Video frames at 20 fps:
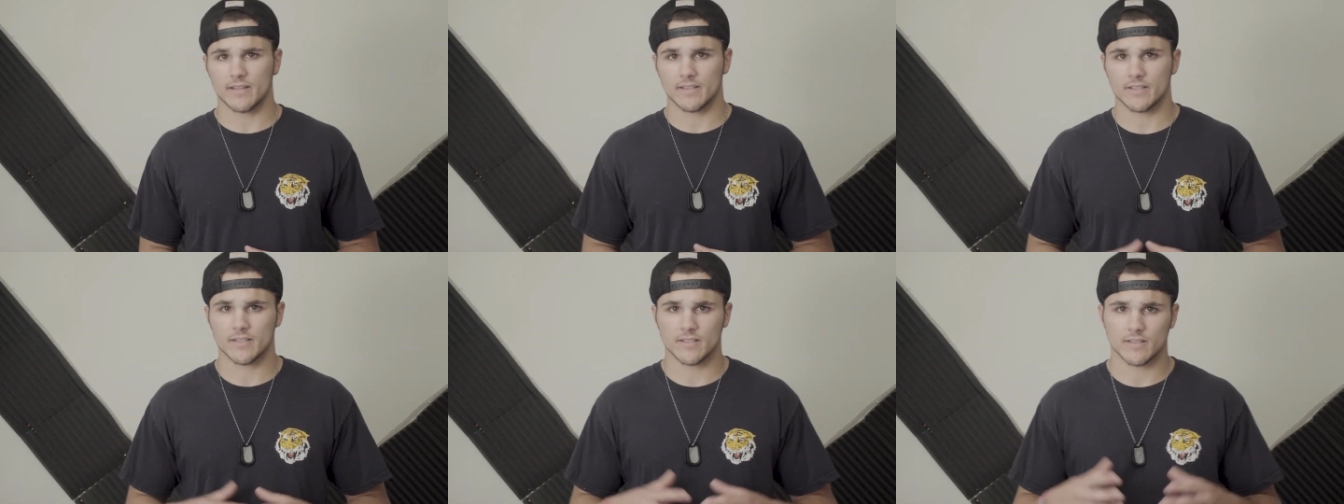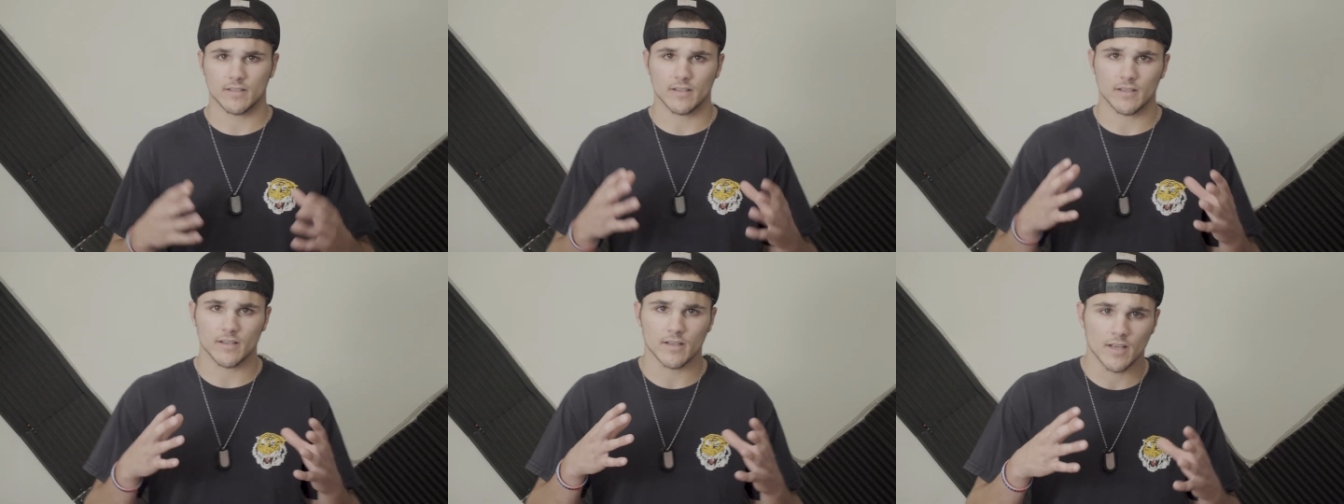This
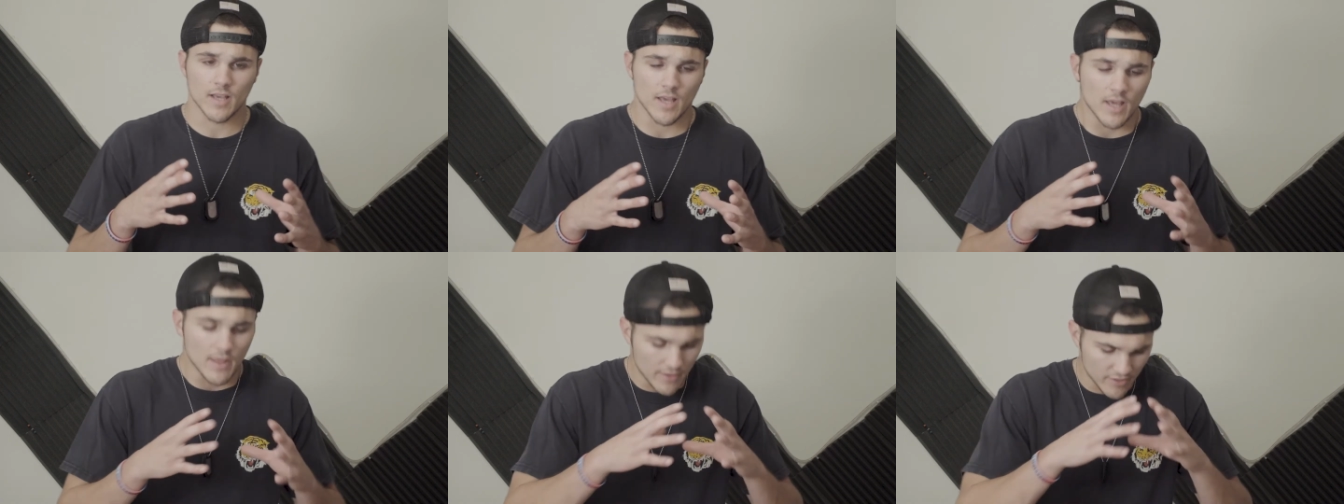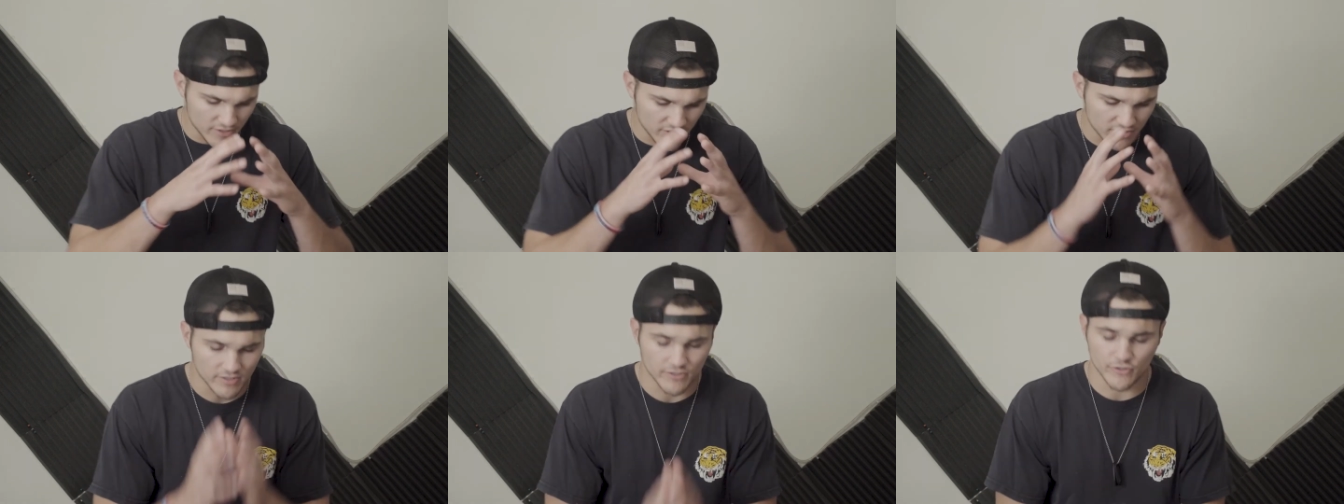is a
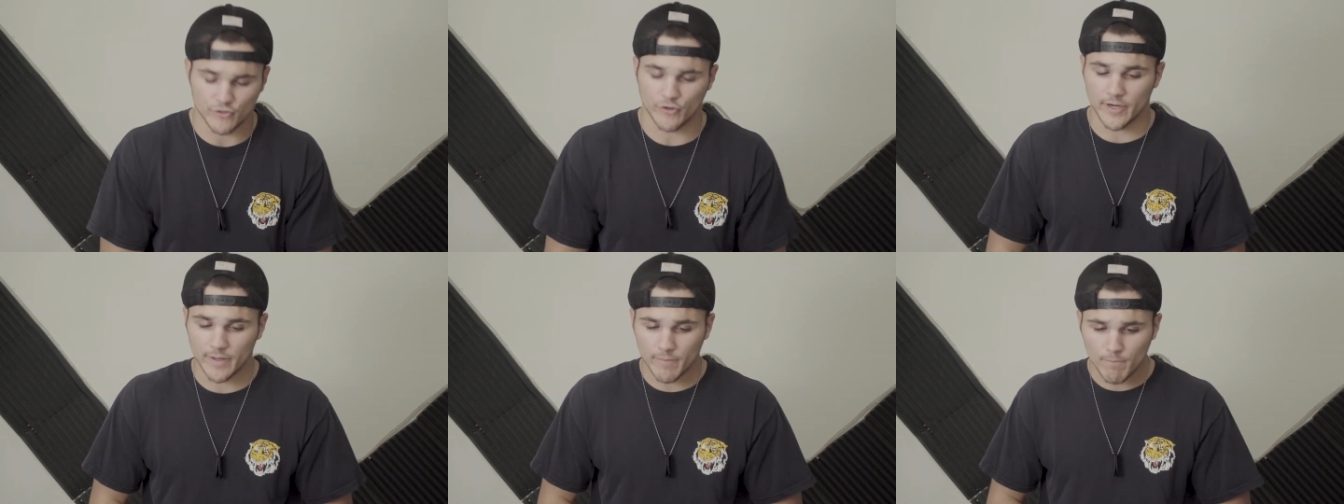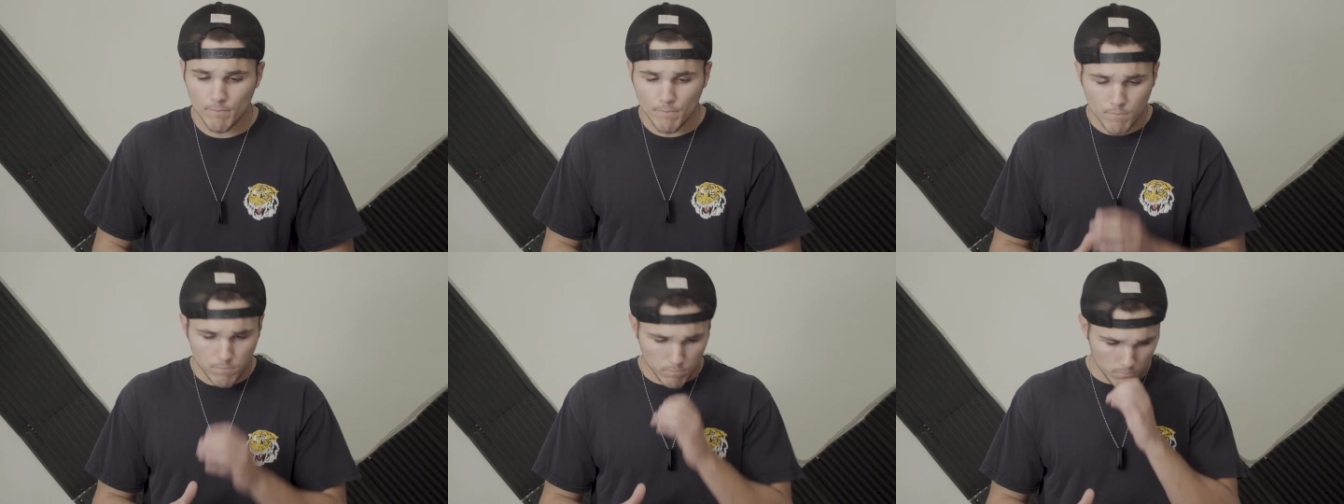this is a
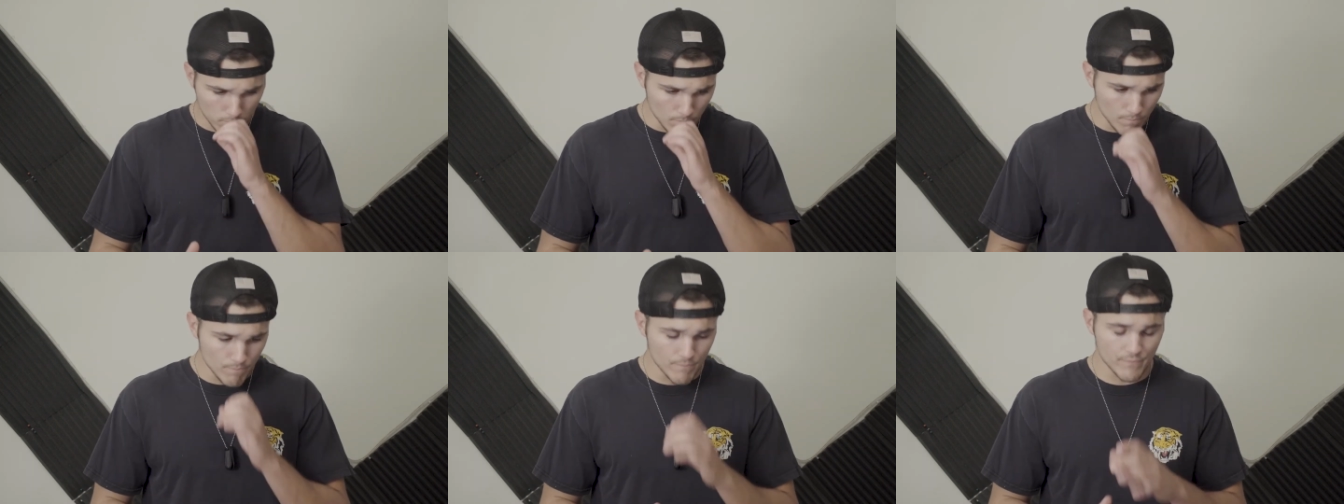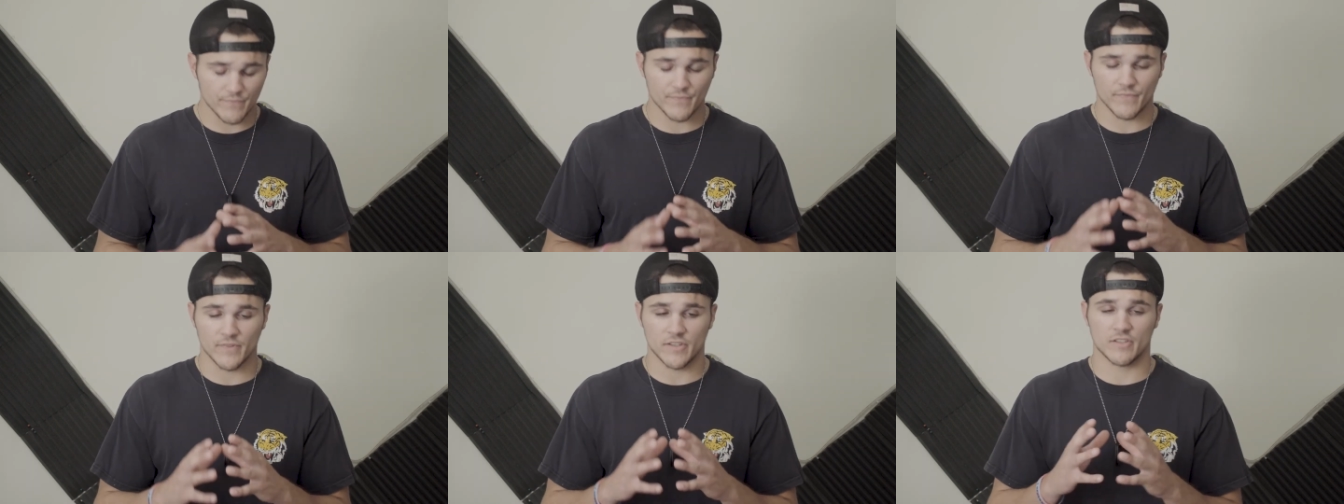dream
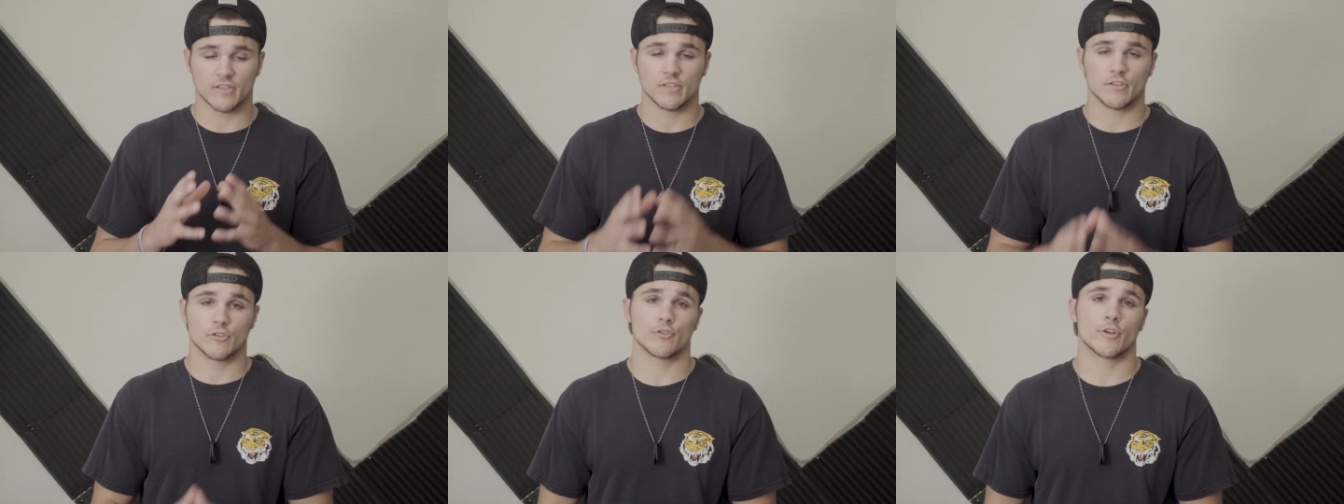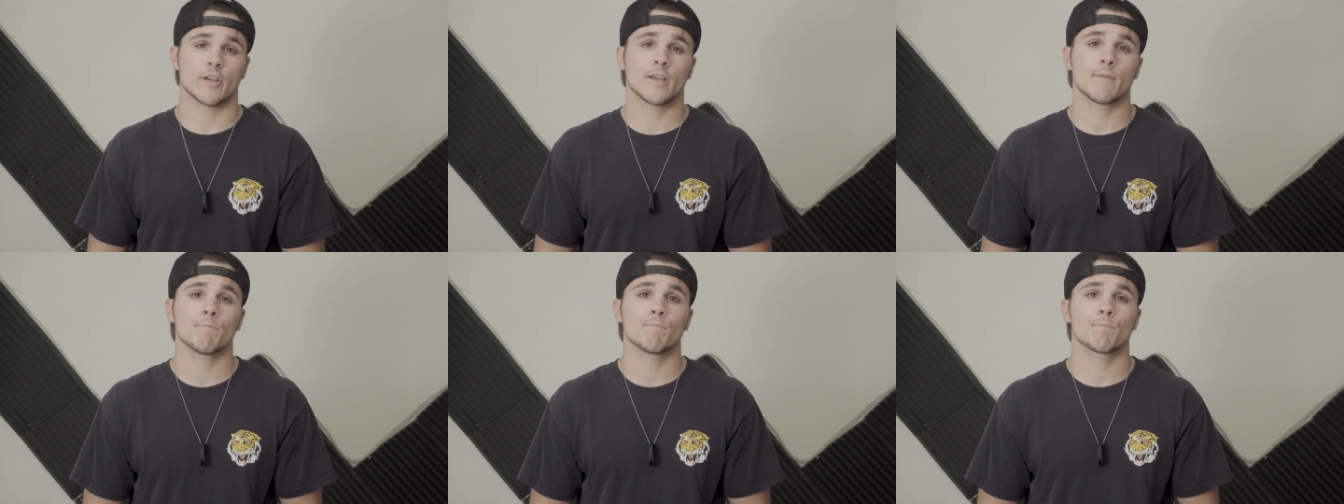this is a
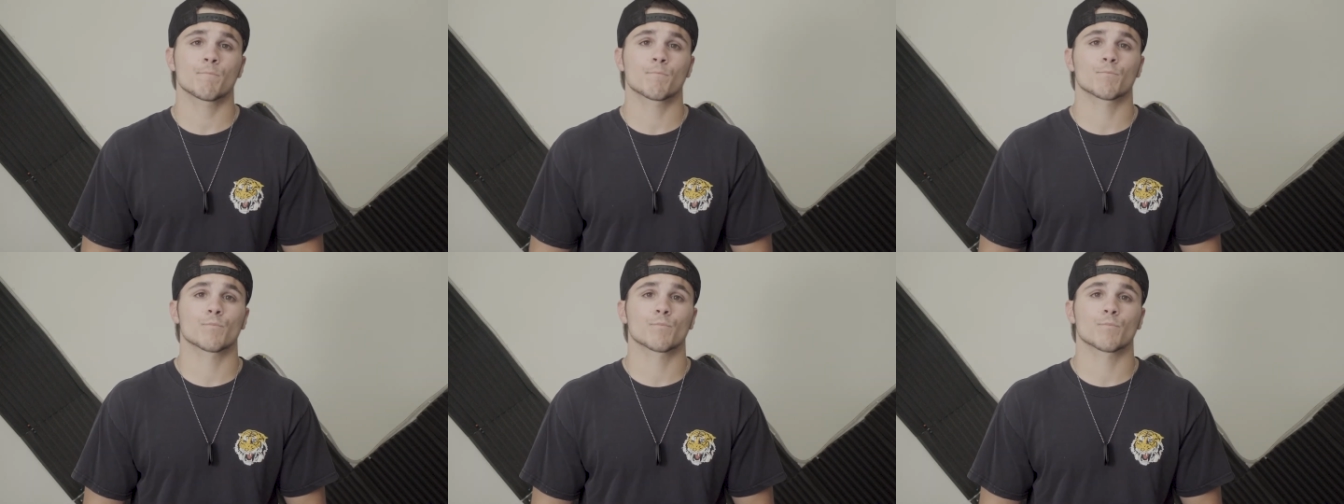dream,